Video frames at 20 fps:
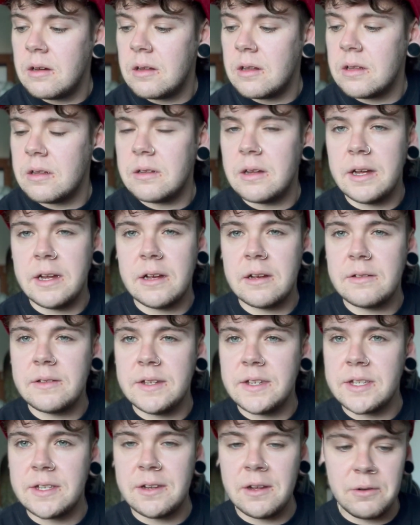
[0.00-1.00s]
Like,
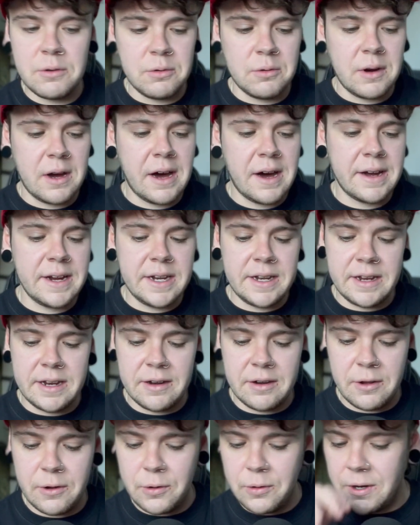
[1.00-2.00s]
there's no
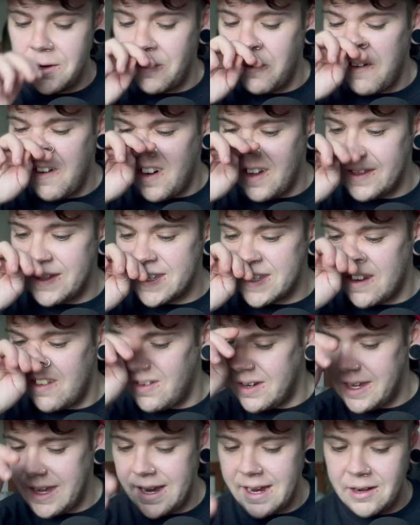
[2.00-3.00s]
hiding who you are, there's no
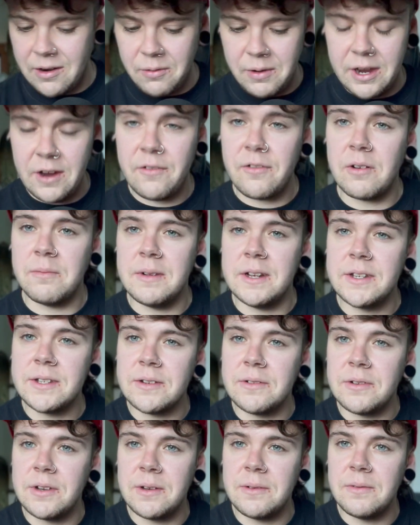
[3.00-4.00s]
getting away from it,
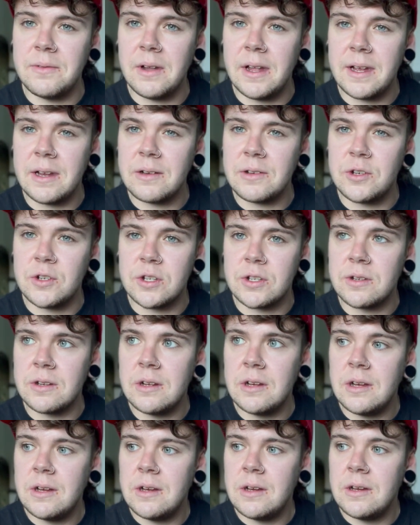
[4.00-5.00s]
so like, just
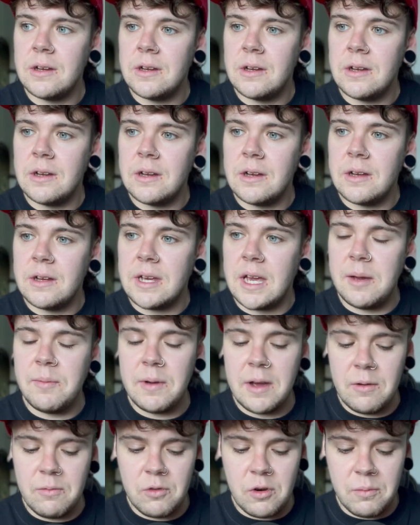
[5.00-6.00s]
keep
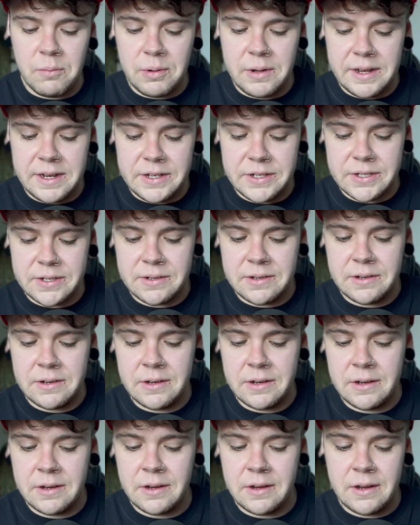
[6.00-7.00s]
it in one place,
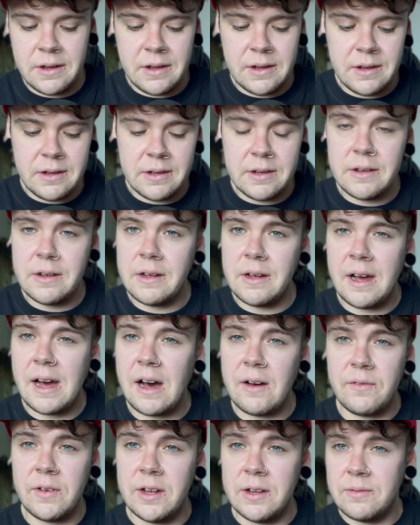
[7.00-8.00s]

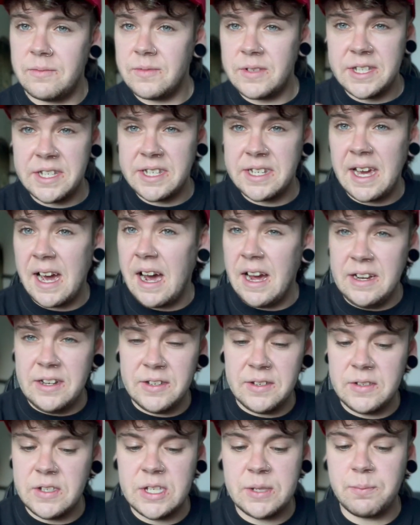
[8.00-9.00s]
have it
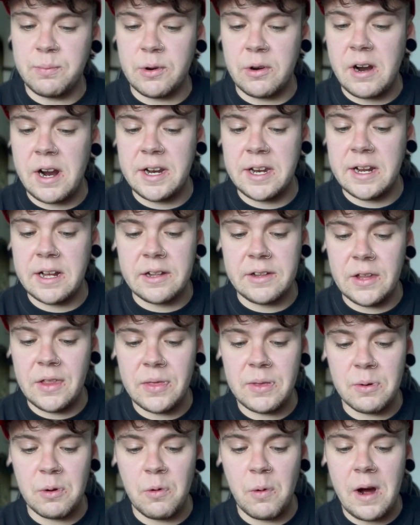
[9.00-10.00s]
scattered sporadically
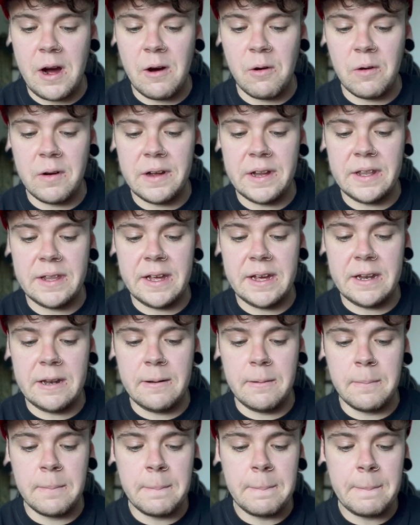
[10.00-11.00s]
throughout, and
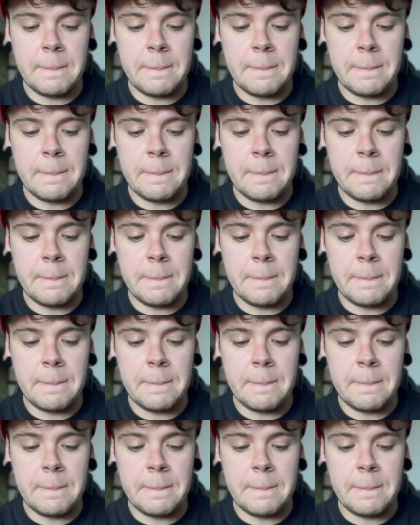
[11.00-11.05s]
then,